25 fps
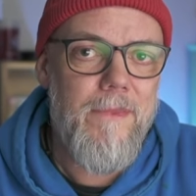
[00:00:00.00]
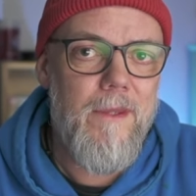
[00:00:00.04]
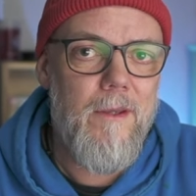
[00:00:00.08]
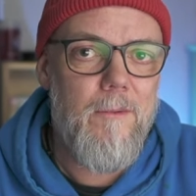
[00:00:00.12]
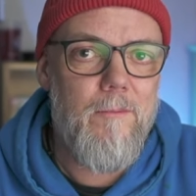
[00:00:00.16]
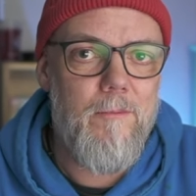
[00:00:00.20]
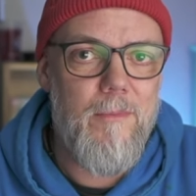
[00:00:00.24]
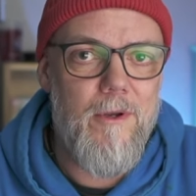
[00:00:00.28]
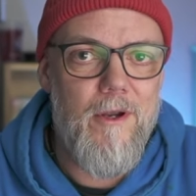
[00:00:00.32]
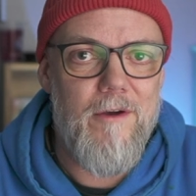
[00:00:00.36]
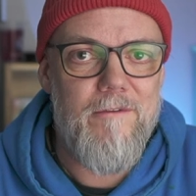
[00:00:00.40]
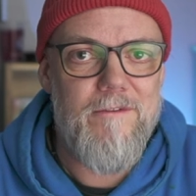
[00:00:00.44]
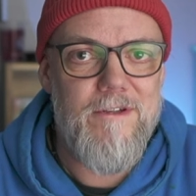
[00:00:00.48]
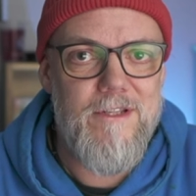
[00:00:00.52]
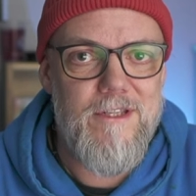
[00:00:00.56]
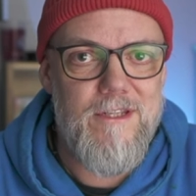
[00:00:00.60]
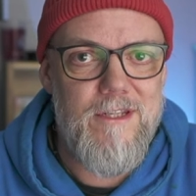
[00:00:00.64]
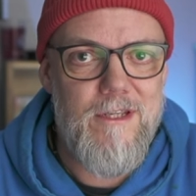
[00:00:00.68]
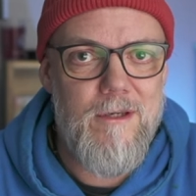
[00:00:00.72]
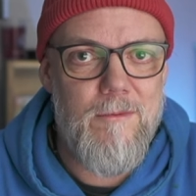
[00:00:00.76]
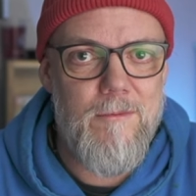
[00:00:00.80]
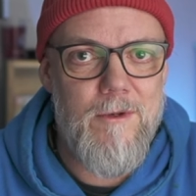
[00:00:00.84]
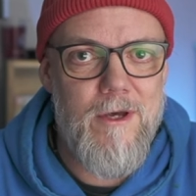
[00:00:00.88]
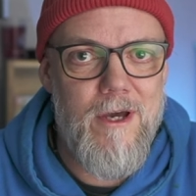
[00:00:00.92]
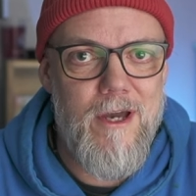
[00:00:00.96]
But obviously
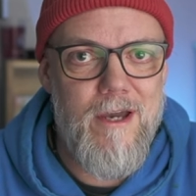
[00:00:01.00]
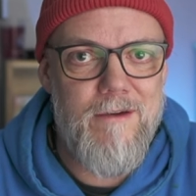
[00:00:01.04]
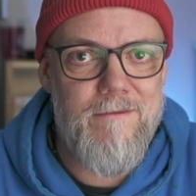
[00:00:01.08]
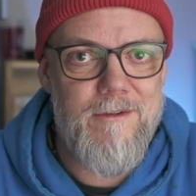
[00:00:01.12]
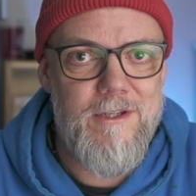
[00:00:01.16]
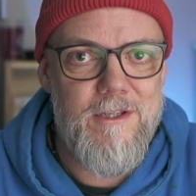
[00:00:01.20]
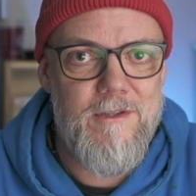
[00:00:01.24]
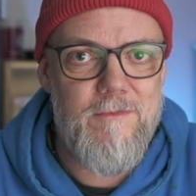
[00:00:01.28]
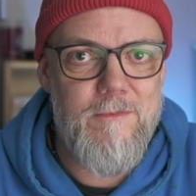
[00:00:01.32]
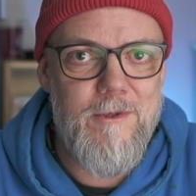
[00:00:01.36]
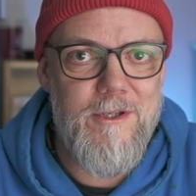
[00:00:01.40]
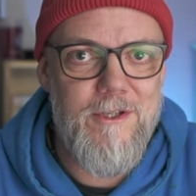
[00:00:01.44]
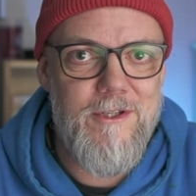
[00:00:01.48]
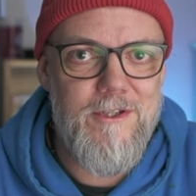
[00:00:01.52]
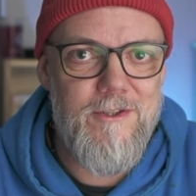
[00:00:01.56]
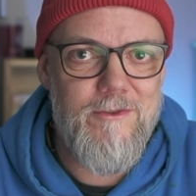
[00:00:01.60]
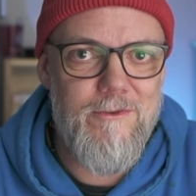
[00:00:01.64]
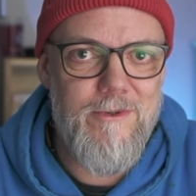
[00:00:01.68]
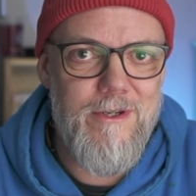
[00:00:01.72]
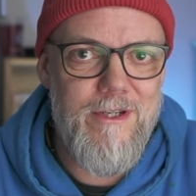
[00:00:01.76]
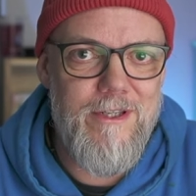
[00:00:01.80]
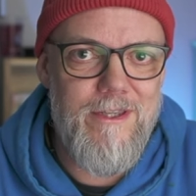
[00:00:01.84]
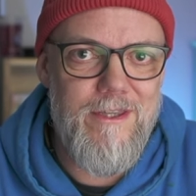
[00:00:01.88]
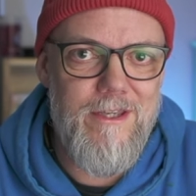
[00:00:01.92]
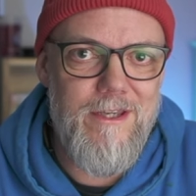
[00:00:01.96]
I'm not having spinach or
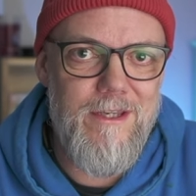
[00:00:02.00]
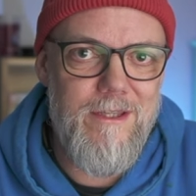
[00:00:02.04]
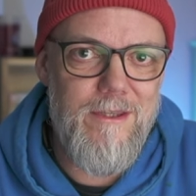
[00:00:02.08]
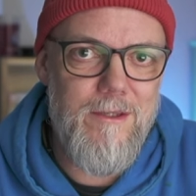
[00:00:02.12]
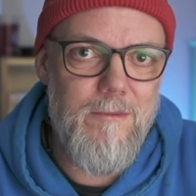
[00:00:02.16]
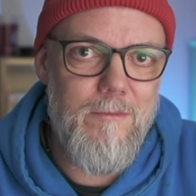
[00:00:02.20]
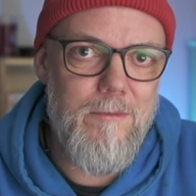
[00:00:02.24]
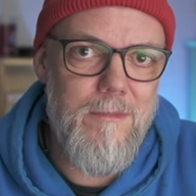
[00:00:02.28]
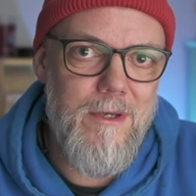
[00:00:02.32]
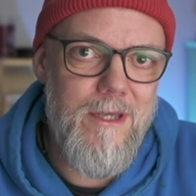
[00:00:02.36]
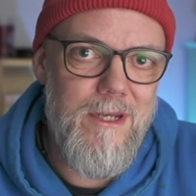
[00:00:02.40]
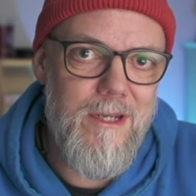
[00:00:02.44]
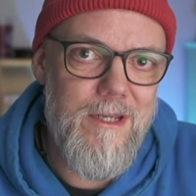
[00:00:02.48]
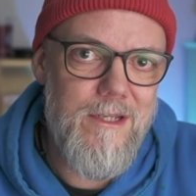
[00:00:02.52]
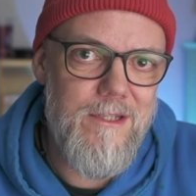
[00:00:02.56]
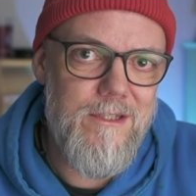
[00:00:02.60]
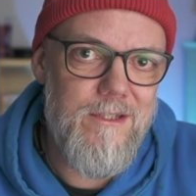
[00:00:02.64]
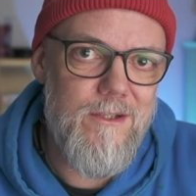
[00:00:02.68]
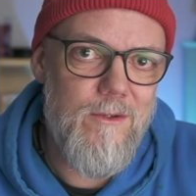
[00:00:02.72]
anything at the minute.